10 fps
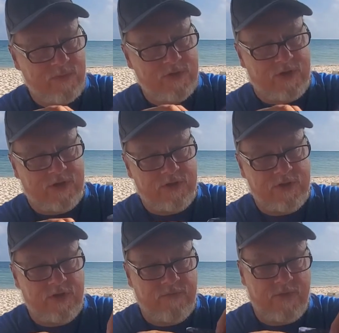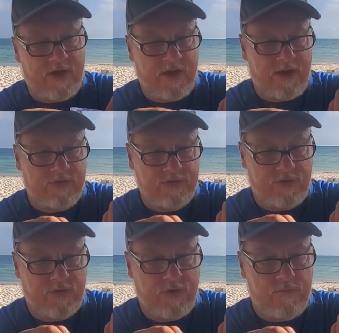But look, you're clarifying out, so
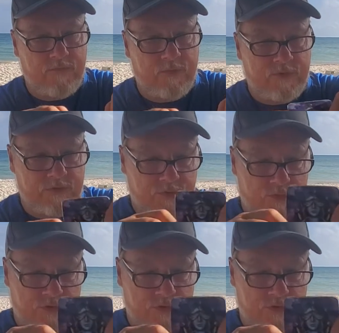you go from the Two